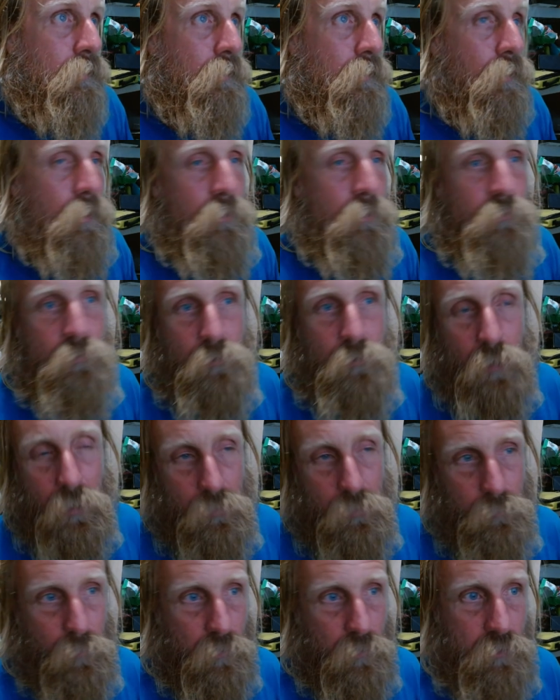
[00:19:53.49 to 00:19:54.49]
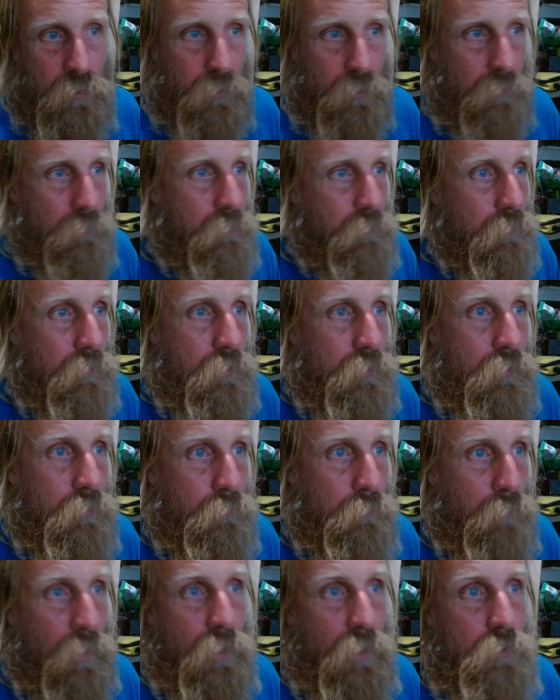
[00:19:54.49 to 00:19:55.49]
If you had a particularly
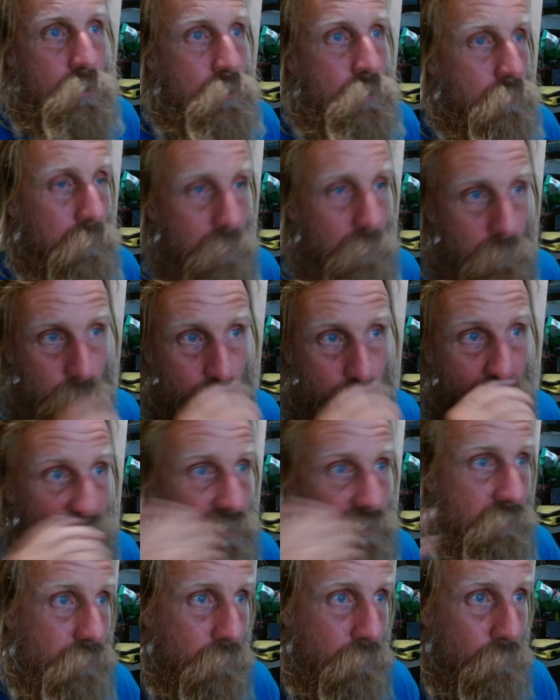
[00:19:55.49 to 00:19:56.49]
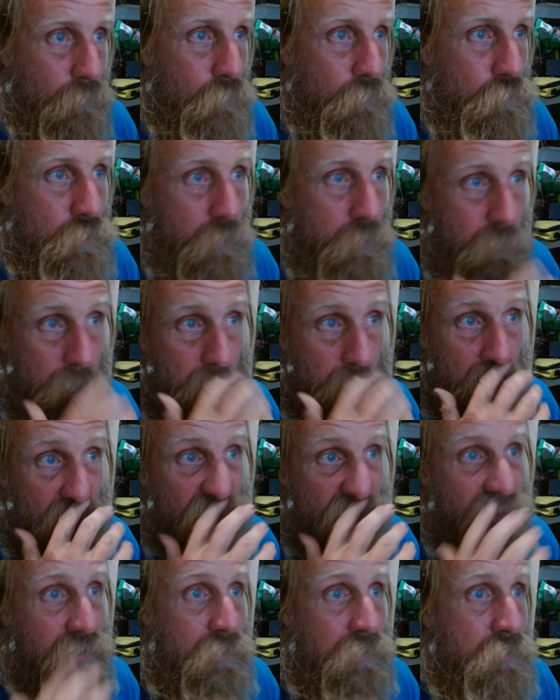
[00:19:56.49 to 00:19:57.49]
bad storm and lots of erosion, then a
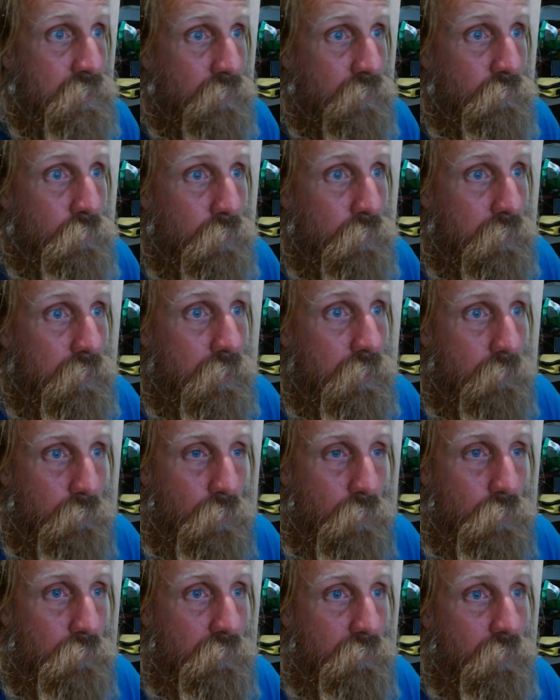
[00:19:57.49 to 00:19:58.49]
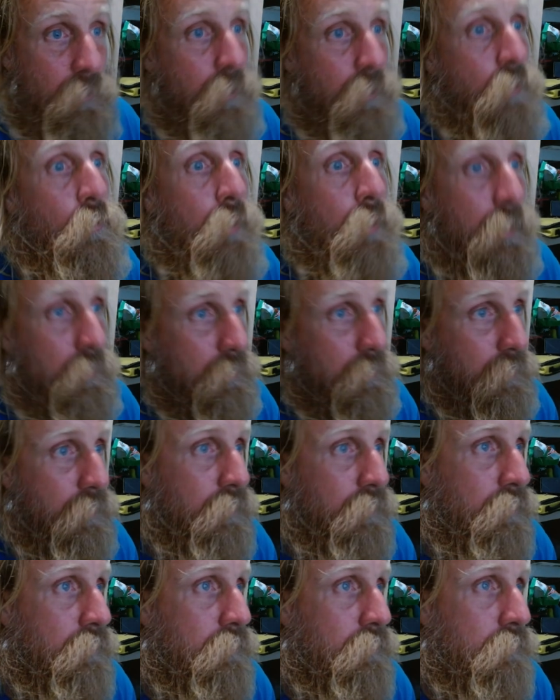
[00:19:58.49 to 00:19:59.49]
lot of that stuff would erode very quickly.
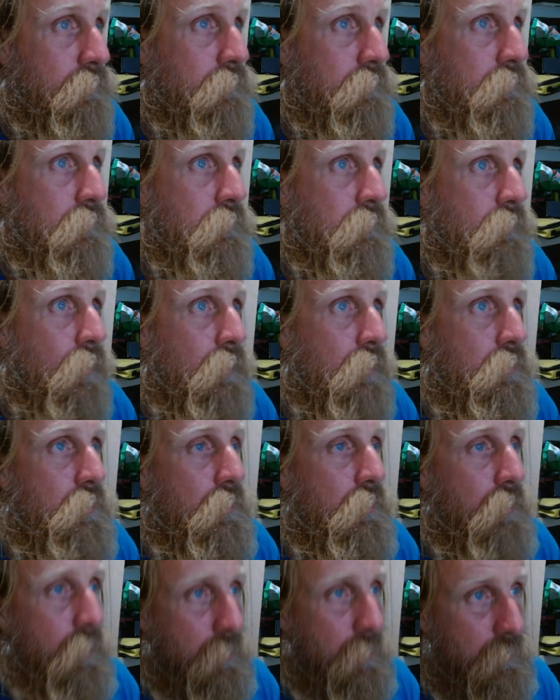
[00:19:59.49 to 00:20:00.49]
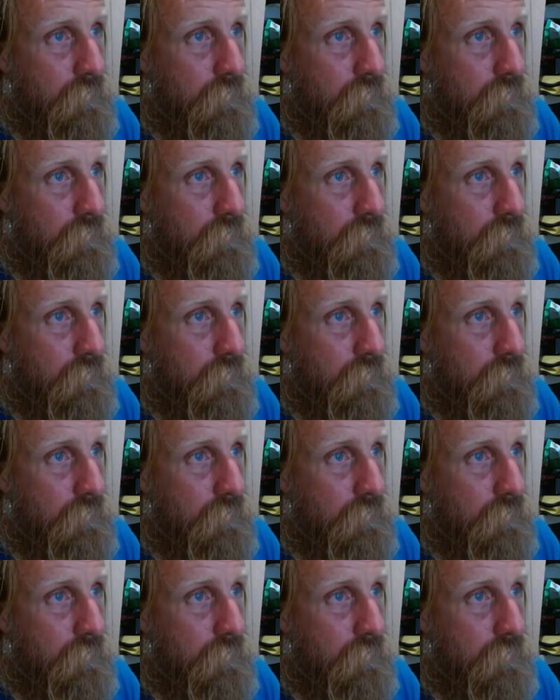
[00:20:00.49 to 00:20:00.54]
And so then